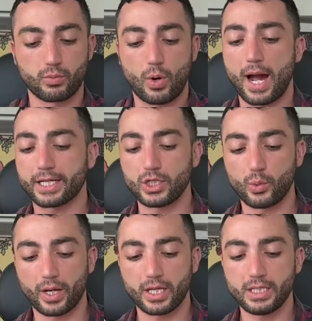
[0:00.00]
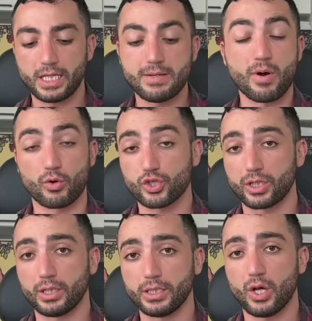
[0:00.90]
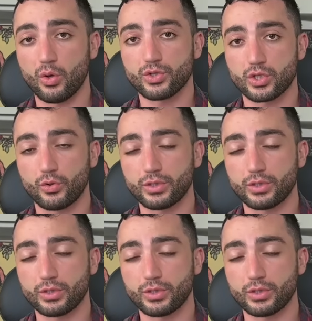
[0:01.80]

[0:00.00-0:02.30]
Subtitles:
walking away emotionally, also